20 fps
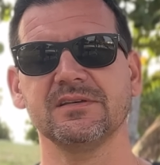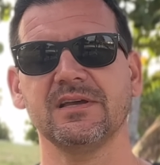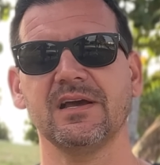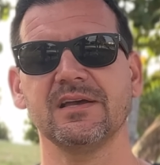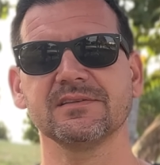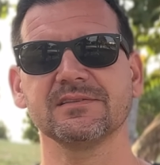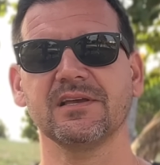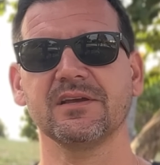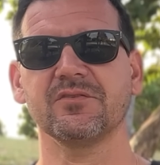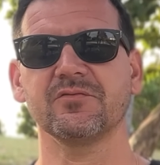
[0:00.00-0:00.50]

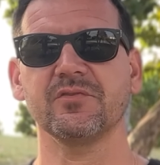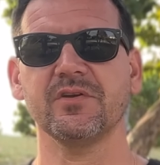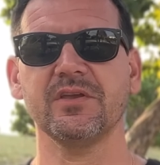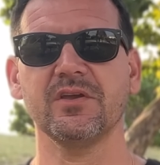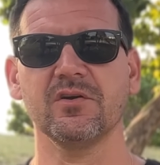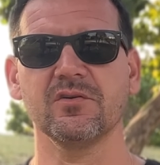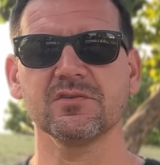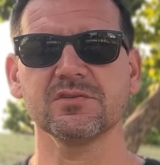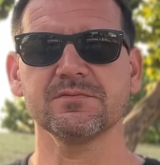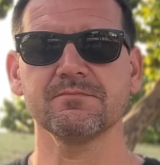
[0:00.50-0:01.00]
guys like
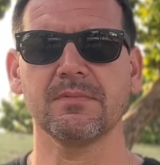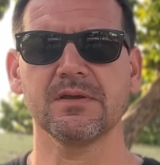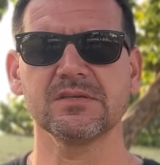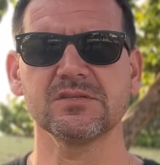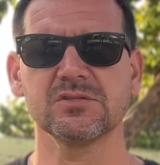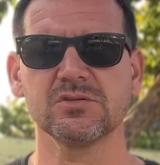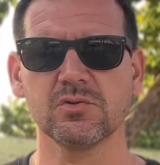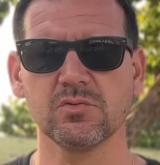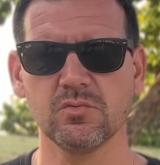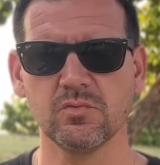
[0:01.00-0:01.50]
Rios,
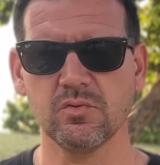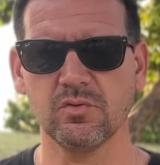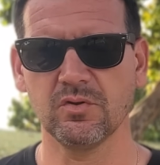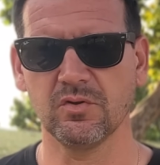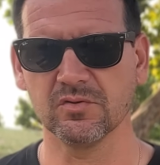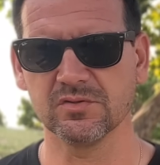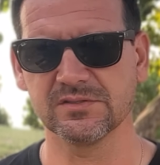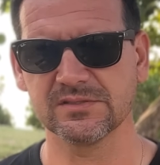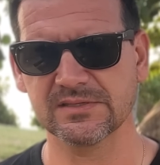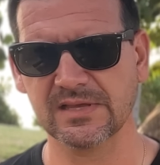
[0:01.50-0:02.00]
Massú,
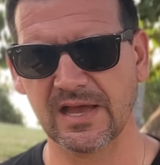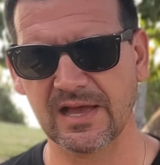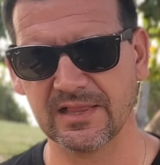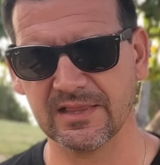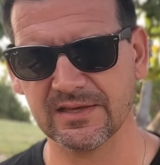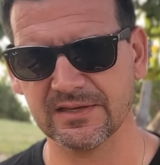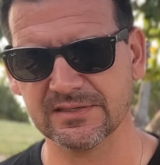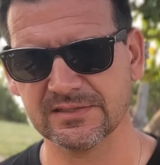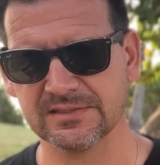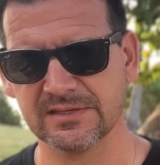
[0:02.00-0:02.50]

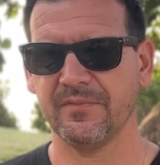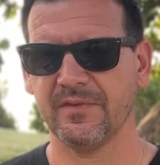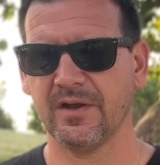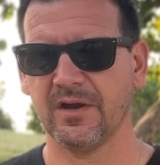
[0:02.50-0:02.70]
Gonzalez,